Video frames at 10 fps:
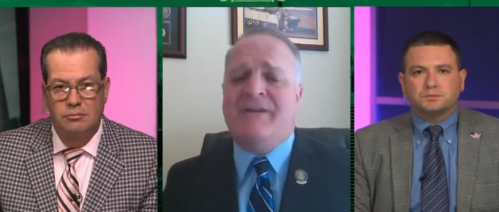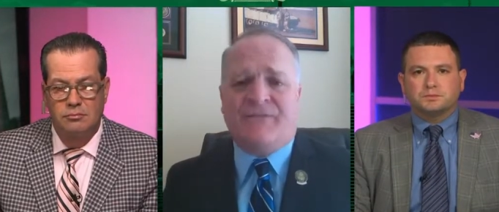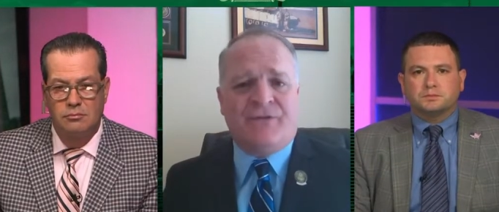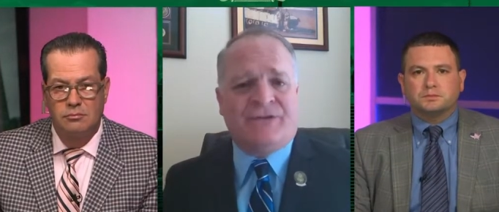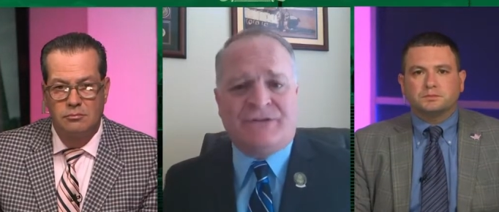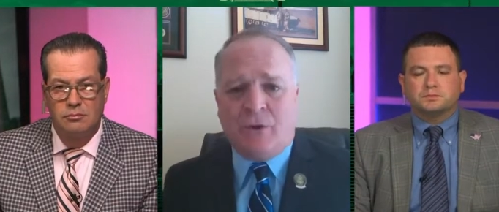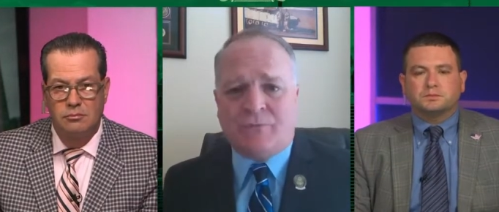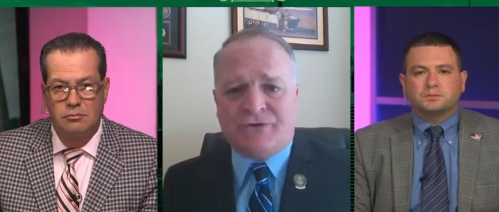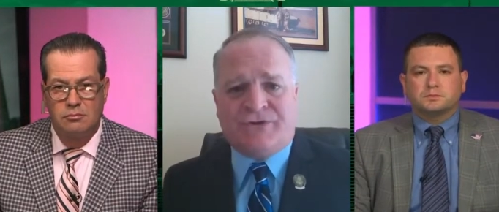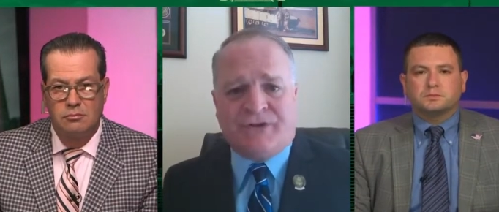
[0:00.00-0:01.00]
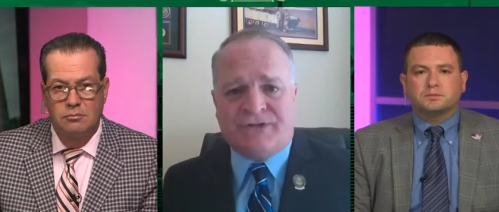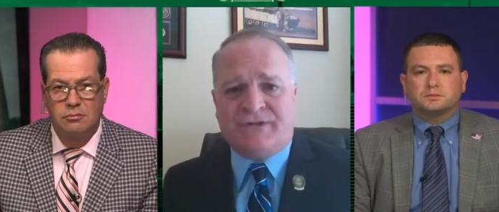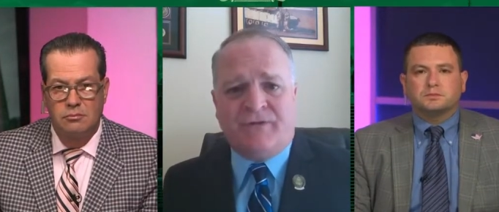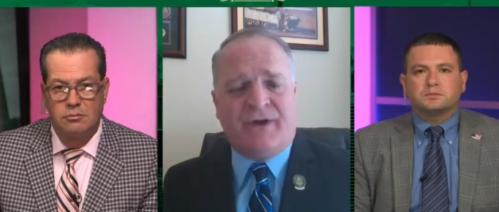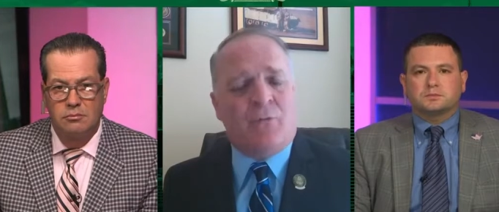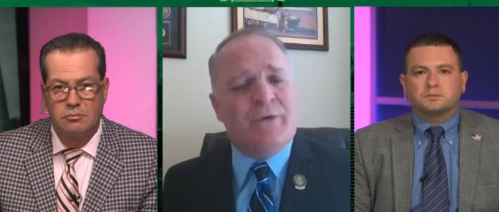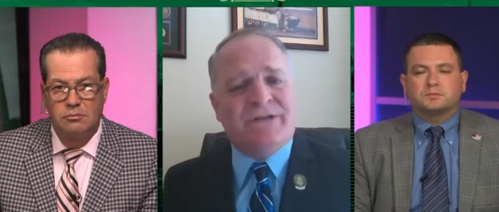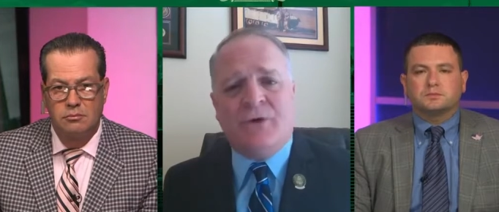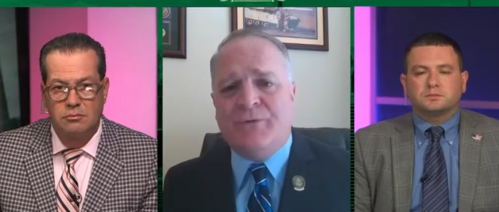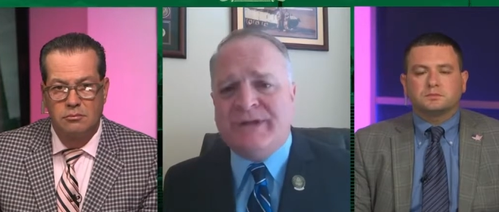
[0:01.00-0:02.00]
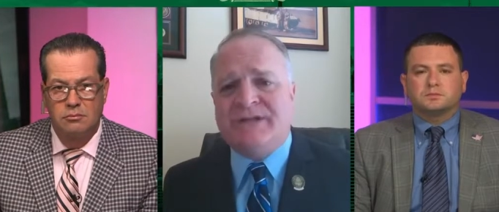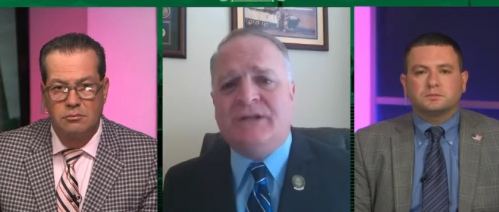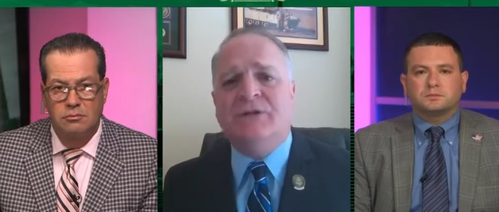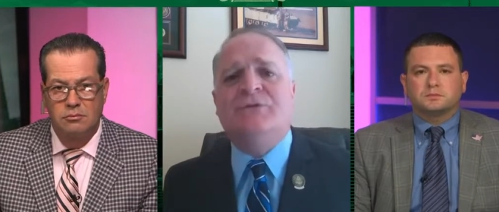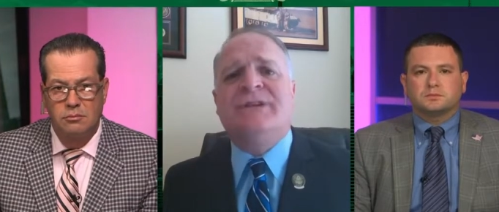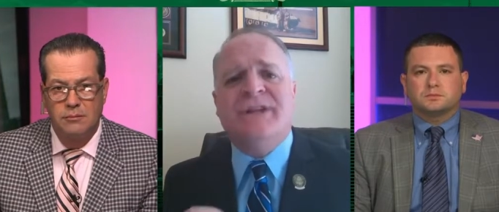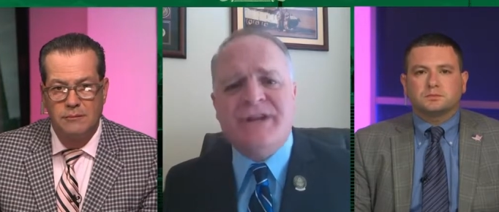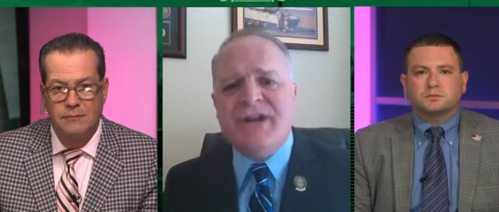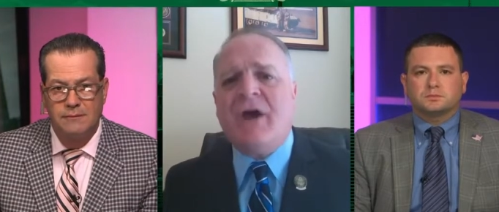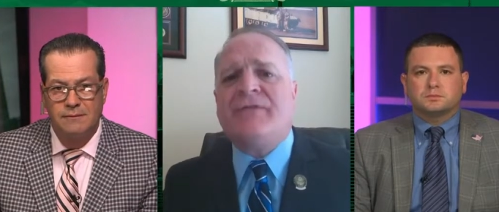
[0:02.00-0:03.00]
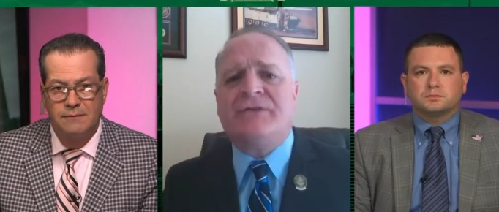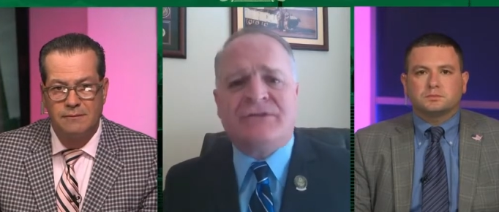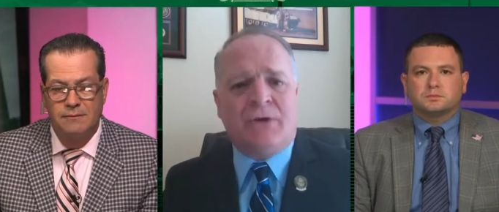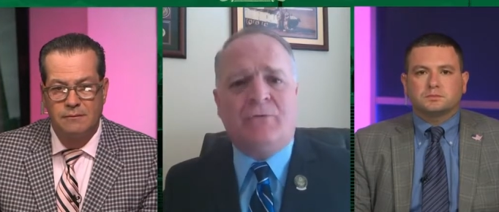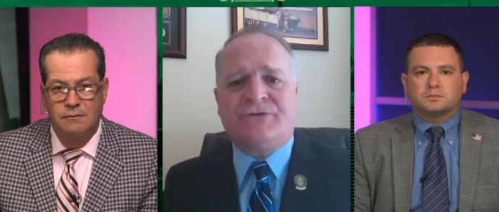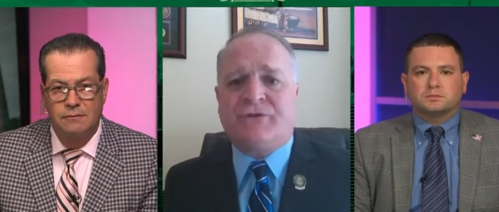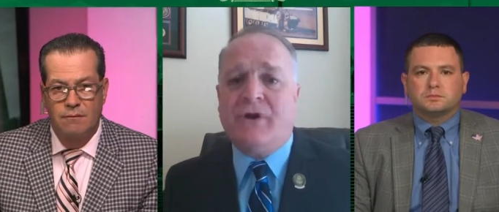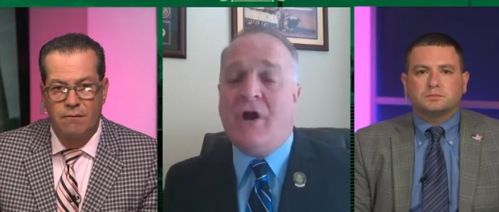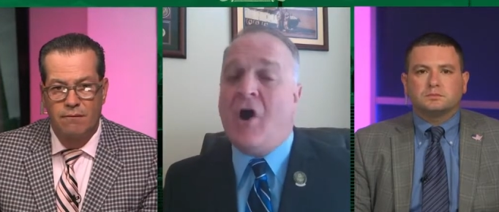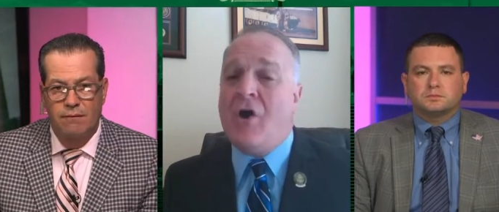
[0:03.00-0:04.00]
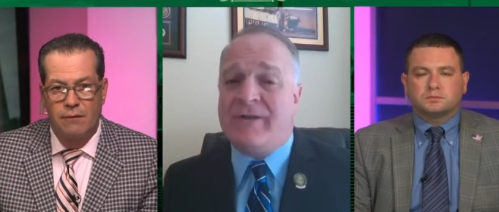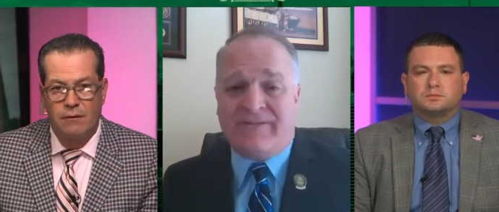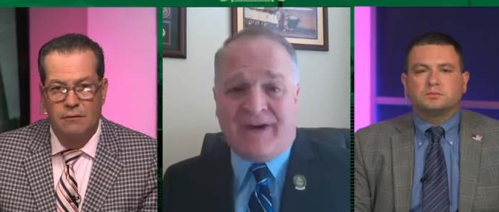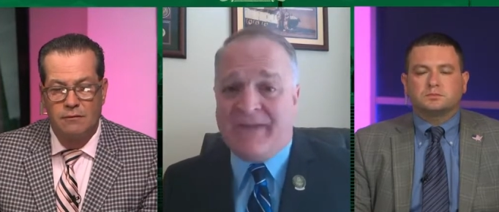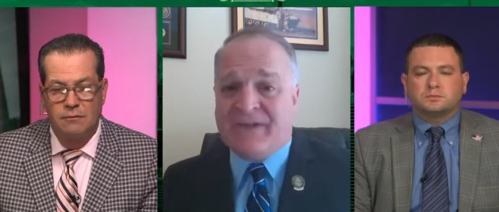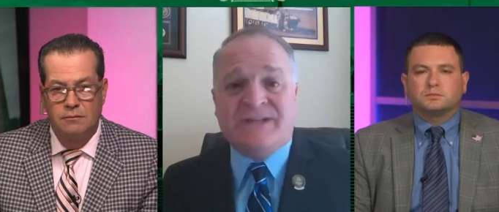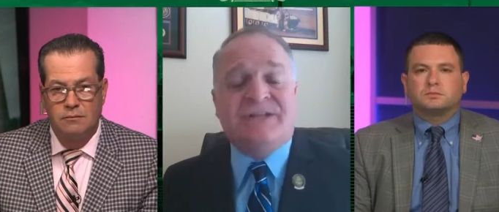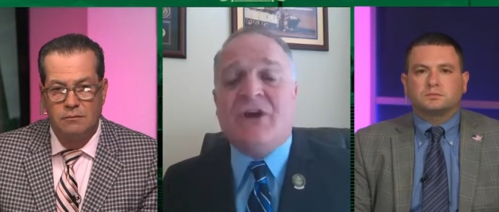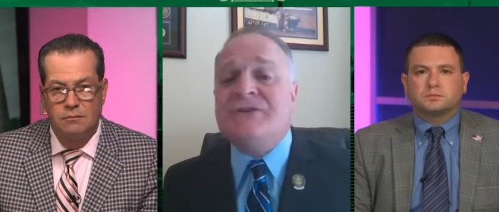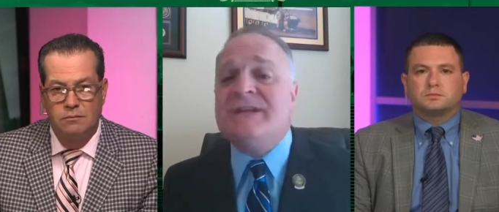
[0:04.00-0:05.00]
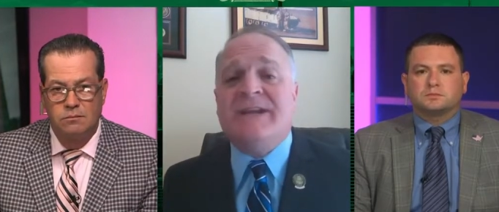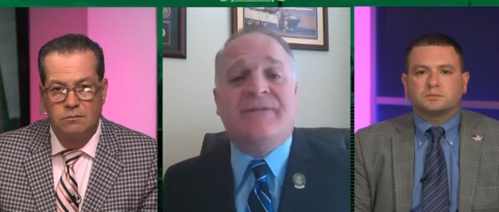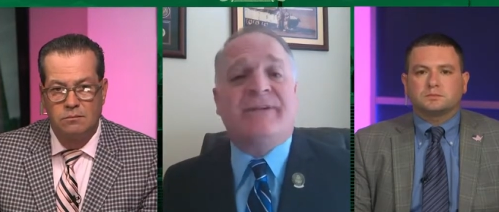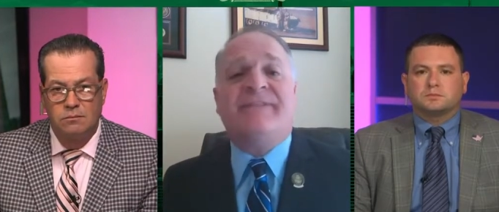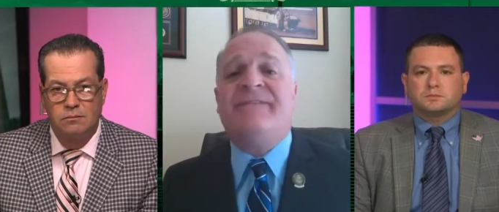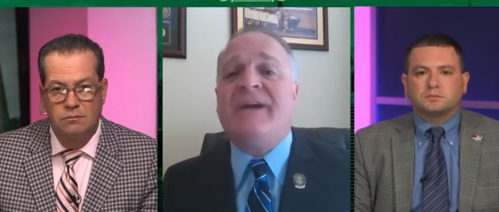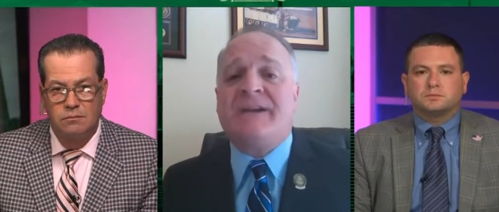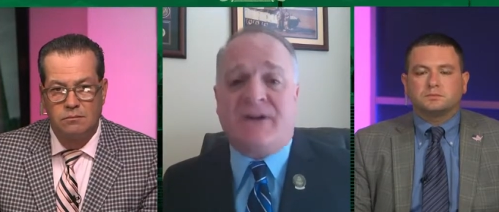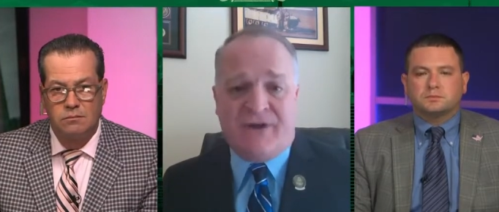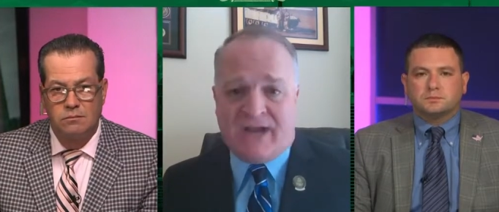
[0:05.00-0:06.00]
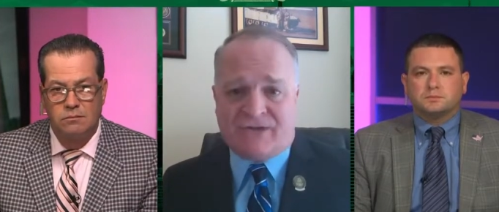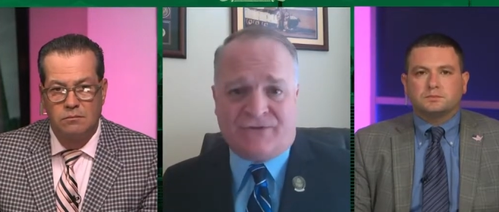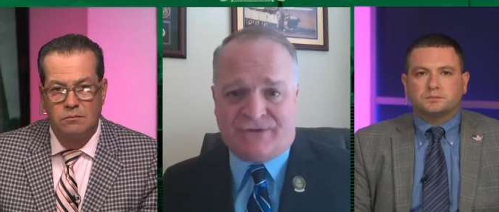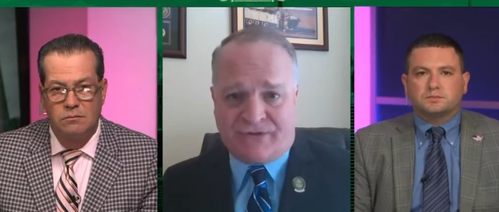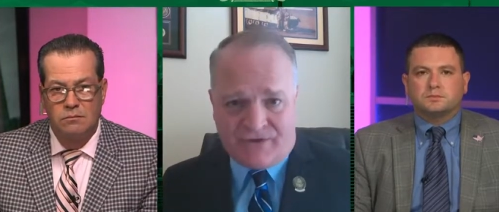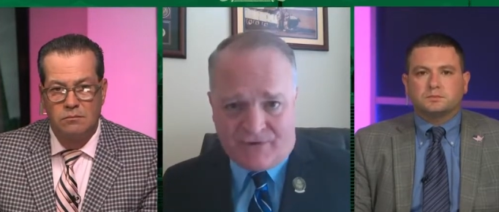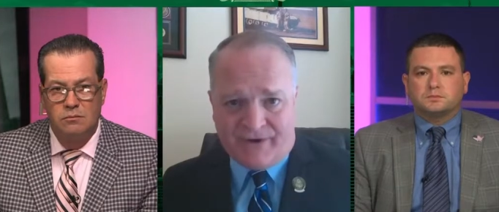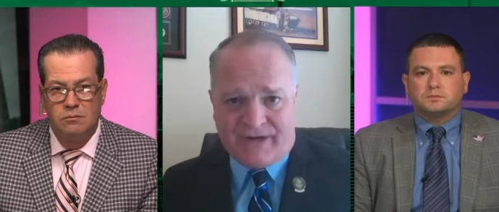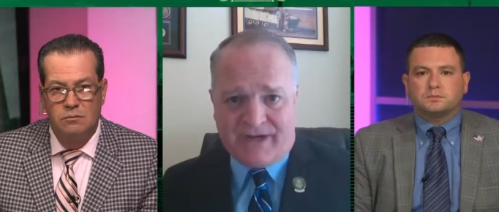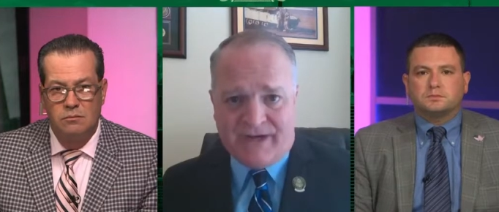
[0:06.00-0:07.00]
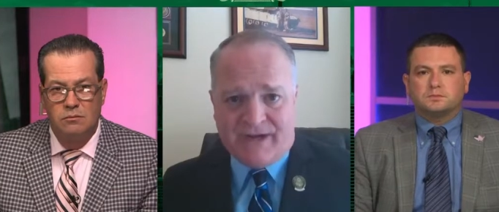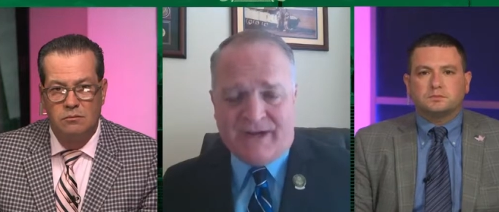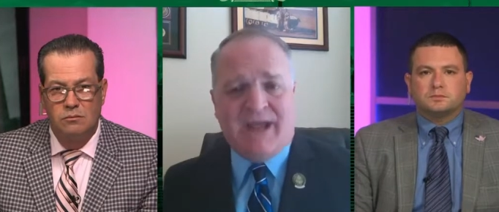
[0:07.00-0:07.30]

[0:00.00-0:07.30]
Speaker 1: and for the soldiers that are still there, we don't need to lose another soldier on a fight that doesn't even affect our national security.